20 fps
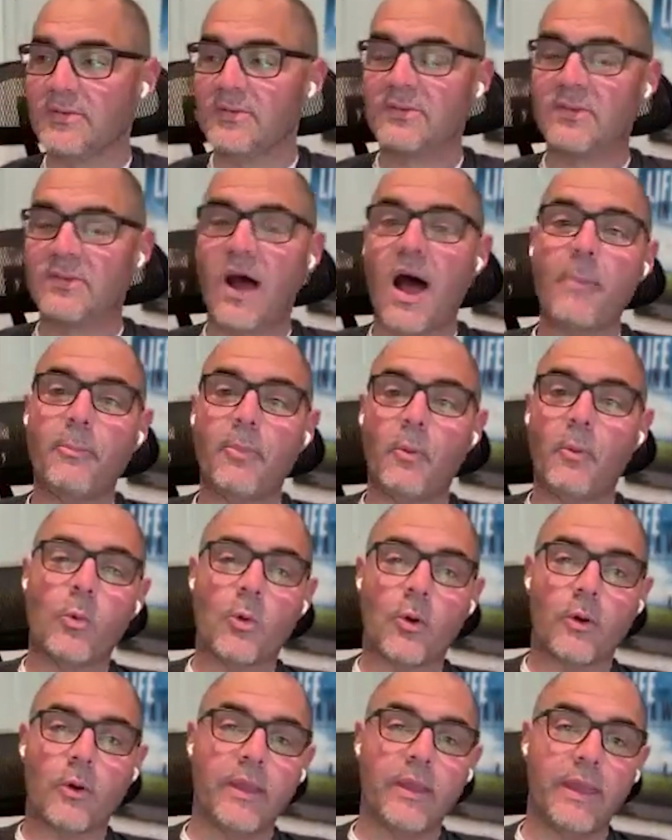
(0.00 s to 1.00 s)
Stop
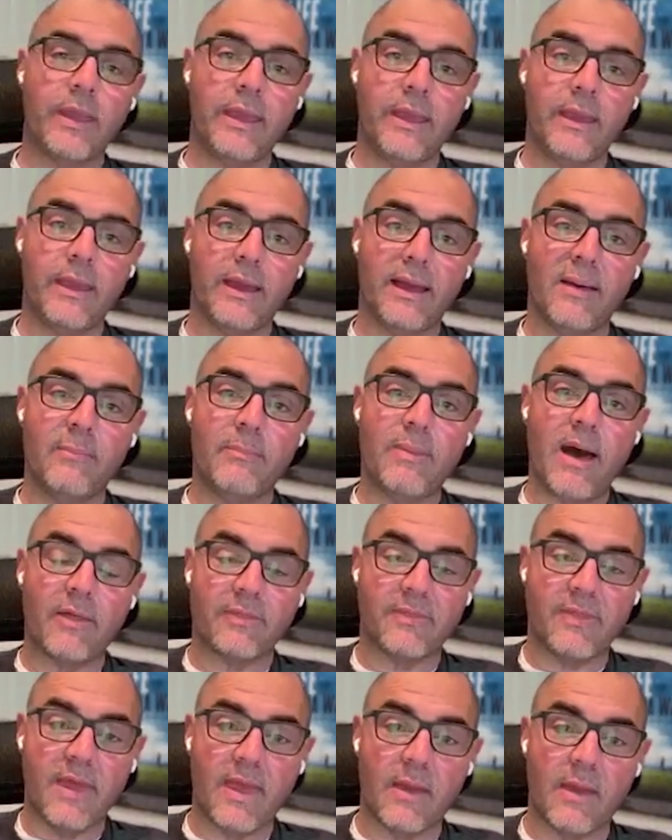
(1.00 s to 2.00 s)
worrying
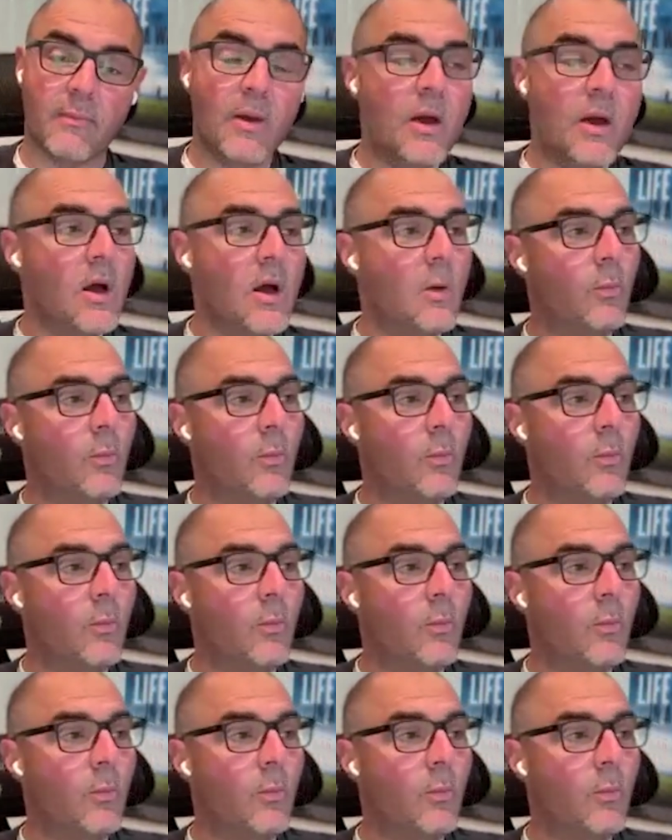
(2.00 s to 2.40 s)
about them.